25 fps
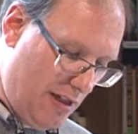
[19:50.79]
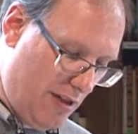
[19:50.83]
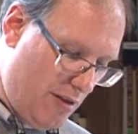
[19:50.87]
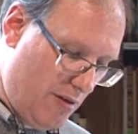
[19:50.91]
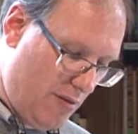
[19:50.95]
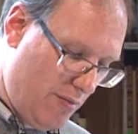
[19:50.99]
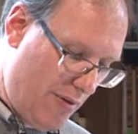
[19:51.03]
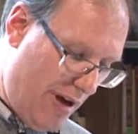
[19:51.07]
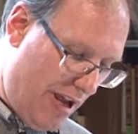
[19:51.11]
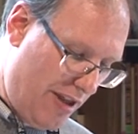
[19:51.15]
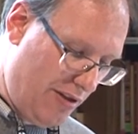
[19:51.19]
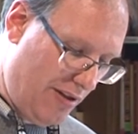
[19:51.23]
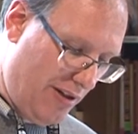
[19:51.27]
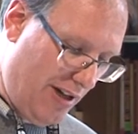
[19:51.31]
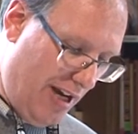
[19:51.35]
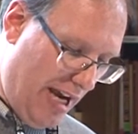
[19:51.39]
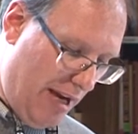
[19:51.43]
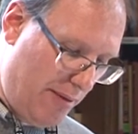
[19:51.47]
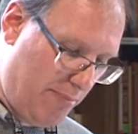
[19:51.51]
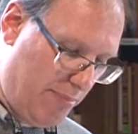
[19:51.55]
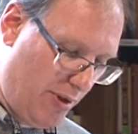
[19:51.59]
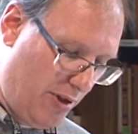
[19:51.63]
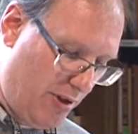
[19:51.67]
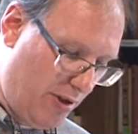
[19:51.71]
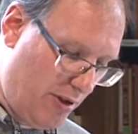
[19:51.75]
Rather,
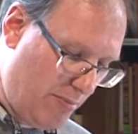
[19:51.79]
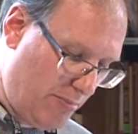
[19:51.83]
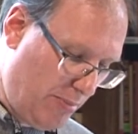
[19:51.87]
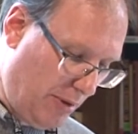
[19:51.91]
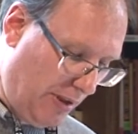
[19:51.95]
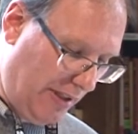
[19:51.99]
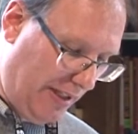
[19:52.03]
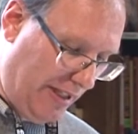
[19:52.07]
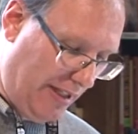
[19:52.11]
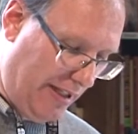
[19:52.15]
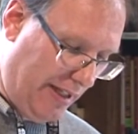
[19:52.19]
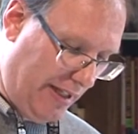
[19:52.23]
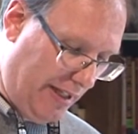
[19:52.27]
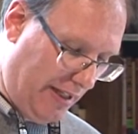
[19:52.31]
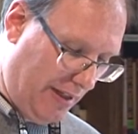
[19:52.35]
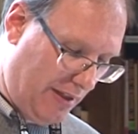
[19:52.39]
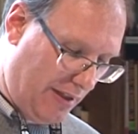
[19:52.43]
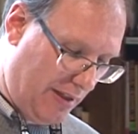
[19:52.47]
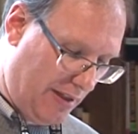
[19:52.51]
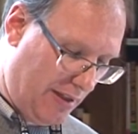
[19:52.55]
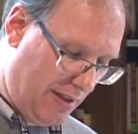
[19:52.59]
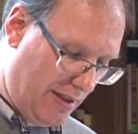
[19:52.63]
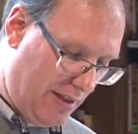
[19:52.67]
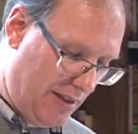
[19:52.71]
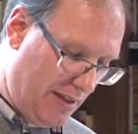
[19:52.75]
hyperbole
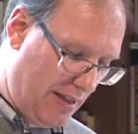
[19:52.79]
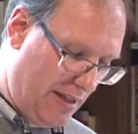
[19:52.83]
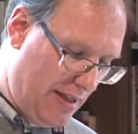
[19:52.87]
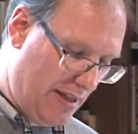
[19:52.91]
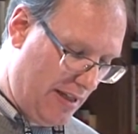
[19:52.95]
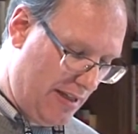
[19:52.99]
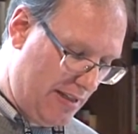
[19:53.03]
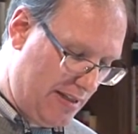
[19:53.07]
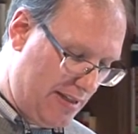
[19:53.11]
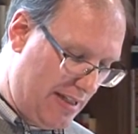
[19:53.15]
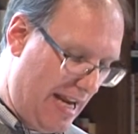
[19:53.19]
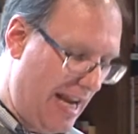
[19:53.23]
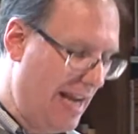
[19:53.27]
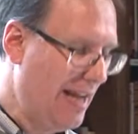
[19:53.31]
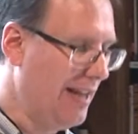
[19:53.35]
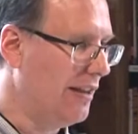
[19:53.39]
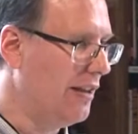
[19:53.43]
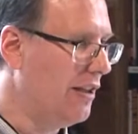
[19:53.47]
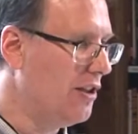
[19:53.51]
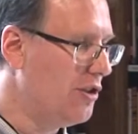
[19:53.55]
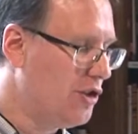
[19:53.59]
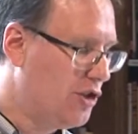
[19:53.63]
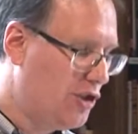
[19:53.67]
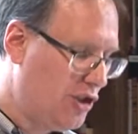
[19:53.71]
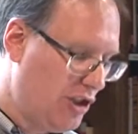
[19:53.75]
is a
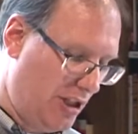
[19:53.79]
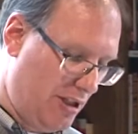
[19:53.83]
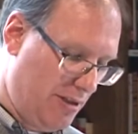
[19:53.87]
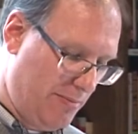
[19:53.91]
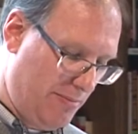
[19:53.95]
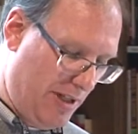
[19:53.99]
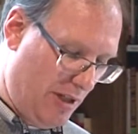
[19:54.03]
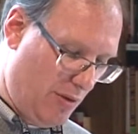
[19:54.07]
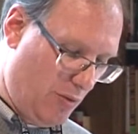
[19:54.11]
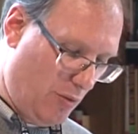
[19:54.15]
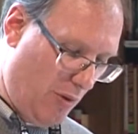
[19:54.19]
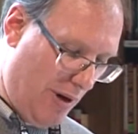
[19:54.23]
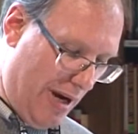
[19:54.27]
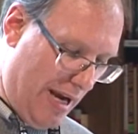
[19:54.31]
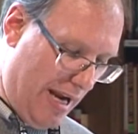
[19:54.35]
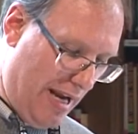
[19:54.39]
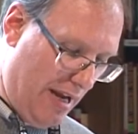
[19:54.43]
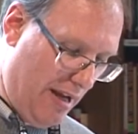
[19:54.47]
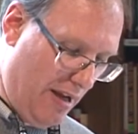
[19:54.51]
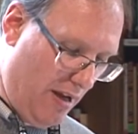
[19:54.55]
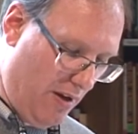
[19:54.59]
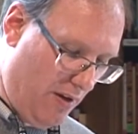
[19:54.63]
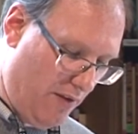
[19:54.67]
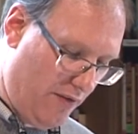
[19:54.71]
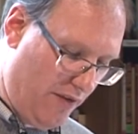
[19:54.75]
legitimate
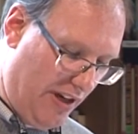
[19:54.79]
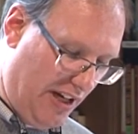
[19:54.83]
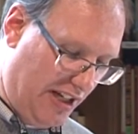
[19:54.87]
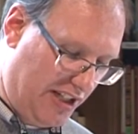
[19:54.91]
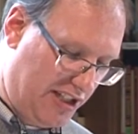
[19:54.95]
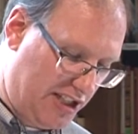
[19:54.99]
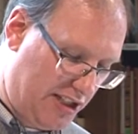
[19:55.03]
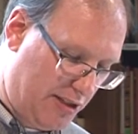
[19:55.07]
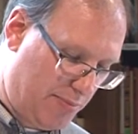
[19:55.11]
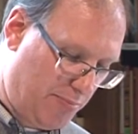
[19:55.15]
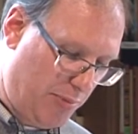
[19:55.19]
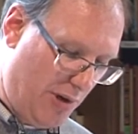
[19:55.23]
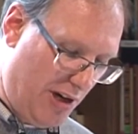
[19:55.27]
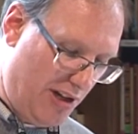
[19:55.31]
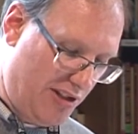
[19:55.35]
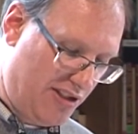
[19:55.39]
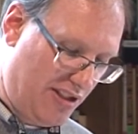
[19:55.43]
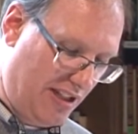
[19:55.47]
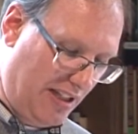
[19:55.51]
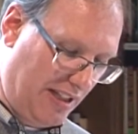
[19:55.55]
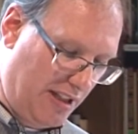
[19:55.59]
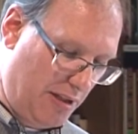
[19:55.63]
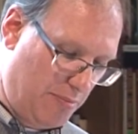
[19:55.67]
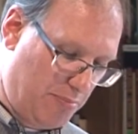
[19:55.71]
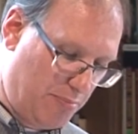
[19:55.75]
way of
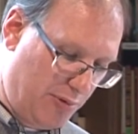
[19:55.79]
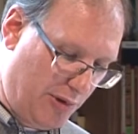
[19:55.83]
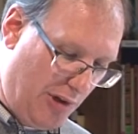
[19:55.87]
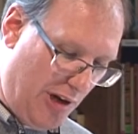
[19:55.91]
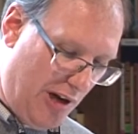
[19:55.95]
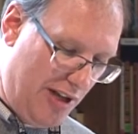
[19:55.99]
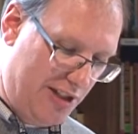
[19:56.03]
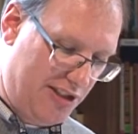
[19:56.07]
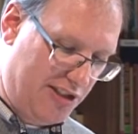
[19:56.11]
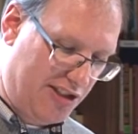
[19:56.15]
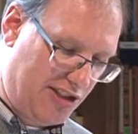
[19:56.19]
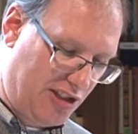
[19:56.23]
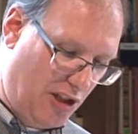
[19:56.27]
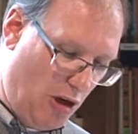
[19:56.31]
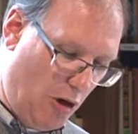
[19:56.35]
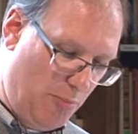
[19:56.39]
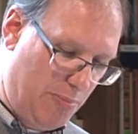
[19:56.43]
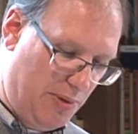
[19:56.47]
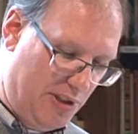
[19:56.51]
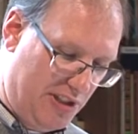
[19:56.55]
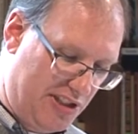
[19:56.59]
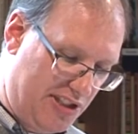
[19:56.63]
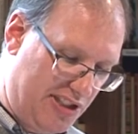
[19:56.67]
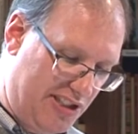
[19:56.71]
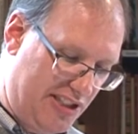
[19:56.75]
expressing the broad
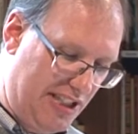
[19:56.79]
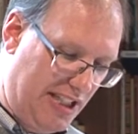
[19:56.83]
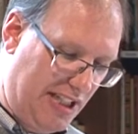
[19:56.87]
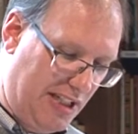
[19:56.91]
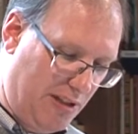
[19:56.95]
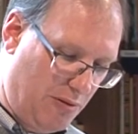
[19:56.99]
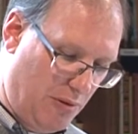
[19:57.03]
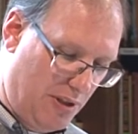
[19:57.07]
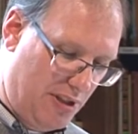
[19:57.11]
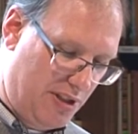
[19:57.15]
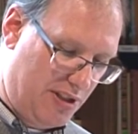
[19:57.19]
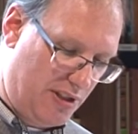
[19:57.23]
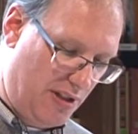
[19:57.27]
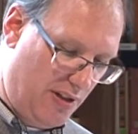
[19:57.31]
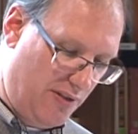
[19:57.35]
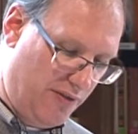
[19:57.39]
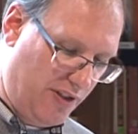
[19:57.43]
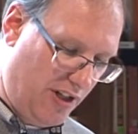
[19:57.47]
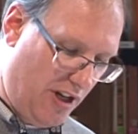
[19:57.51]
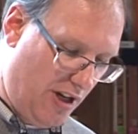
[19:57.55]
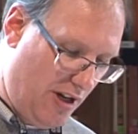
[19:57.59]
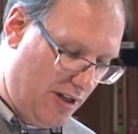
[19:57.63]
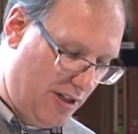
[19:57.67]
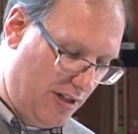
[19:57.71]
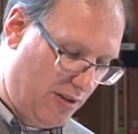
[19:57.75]
scope and sequence of
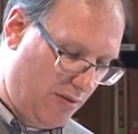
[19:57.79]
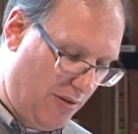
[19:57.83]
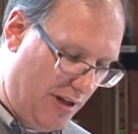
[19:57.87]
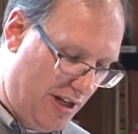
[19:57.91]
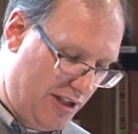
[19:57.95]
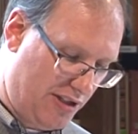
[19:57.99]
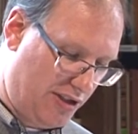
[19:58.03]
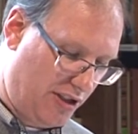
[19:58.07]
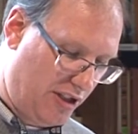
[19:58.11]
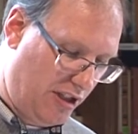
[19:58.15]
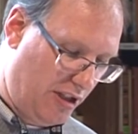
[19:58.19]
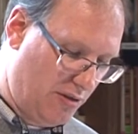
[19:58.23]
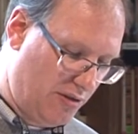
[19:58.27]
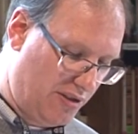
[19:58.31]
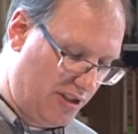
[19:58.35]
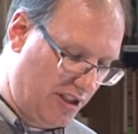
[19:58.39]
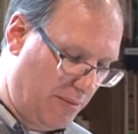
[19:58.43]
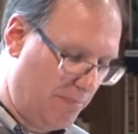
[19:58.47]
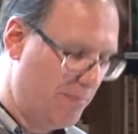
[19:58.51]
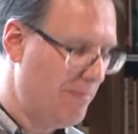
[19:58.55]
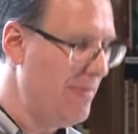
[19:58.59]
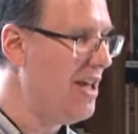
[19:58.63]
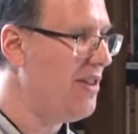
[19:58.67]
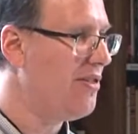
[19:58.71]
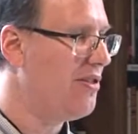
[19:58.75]
conquest
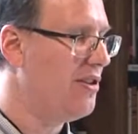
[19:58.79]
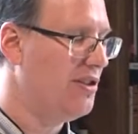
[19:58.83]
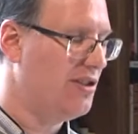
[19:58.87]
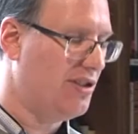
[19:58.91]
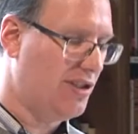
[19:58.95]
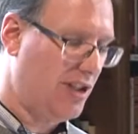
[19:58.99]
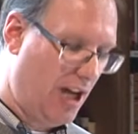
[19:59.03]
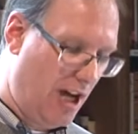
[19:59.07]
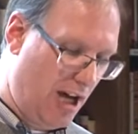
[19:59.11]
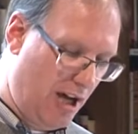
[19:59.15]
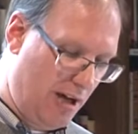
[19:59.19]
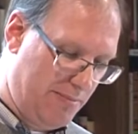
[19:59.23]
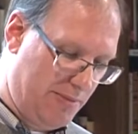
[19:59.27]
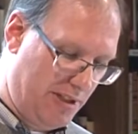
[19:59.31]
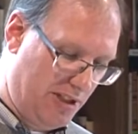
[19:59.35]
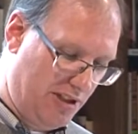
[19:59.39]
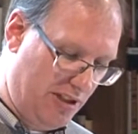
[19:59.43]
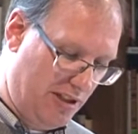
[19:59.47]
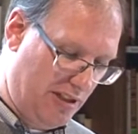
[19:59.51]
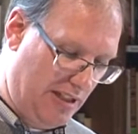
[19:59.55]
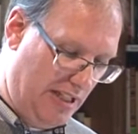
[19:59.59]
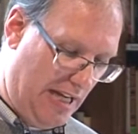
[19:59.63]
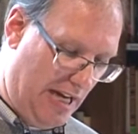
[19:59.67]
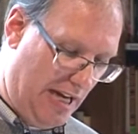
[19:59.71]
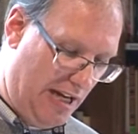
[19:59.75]
using methods common
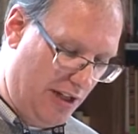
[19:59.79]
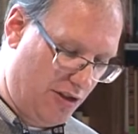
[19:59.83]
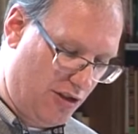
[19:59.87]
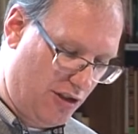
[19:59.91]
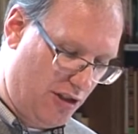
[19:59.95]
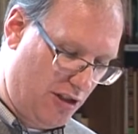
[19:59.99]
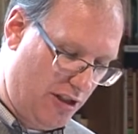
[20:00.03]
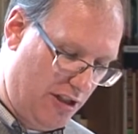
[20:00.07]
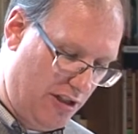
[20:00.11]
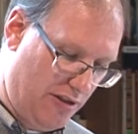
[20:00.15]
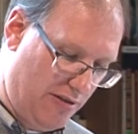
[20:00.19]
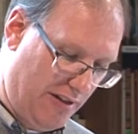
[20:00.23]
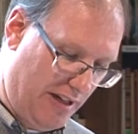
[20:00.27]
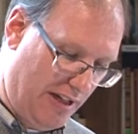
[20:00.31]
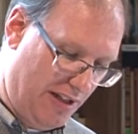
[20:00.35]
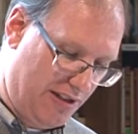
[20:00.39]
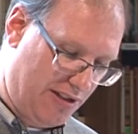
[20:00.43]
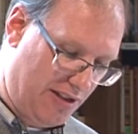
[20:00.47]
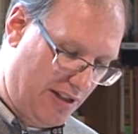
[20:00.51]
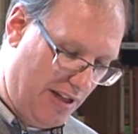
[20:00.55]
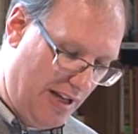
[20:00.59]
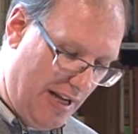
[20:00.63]
to the ancient Near East,